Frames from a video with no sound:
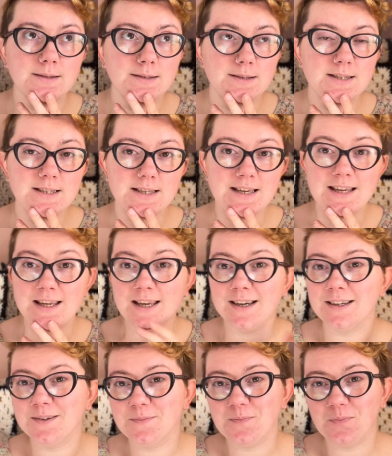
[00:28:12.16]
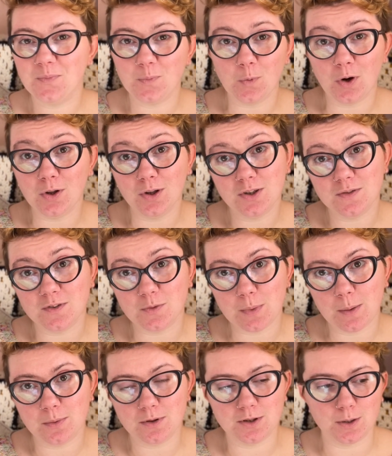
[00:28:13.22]
see what lots of other
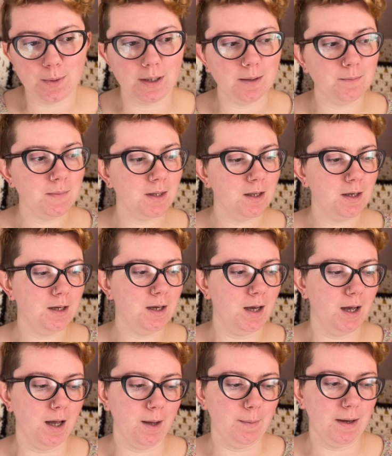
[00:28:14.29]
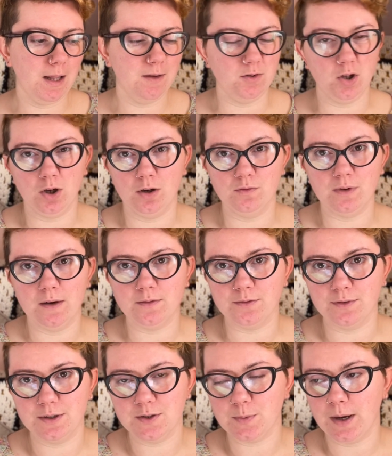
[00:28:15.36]
people are doing. I'll have a look on
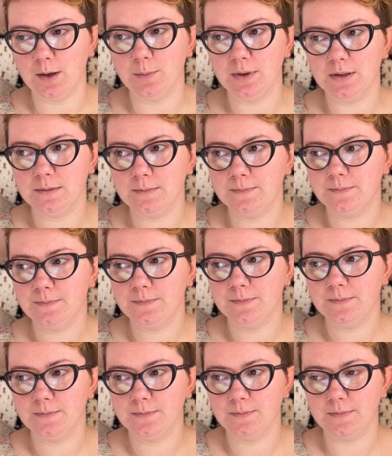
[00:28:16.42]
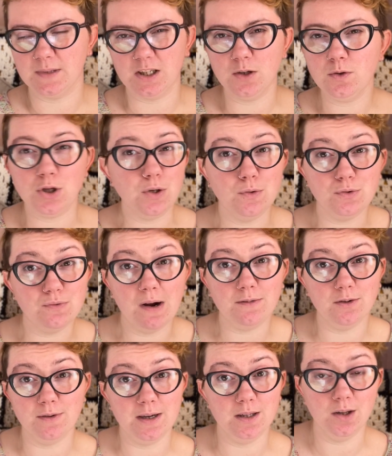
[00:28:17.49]
Ravelry as well, but I don't use
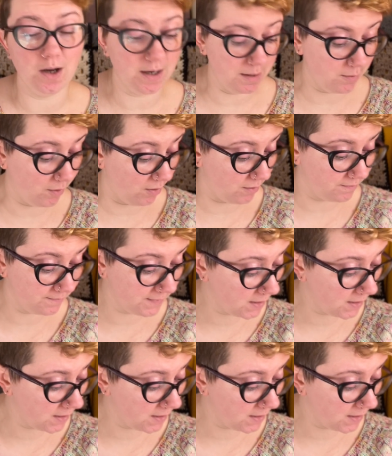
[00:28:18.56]
Ravelry a lot anymore.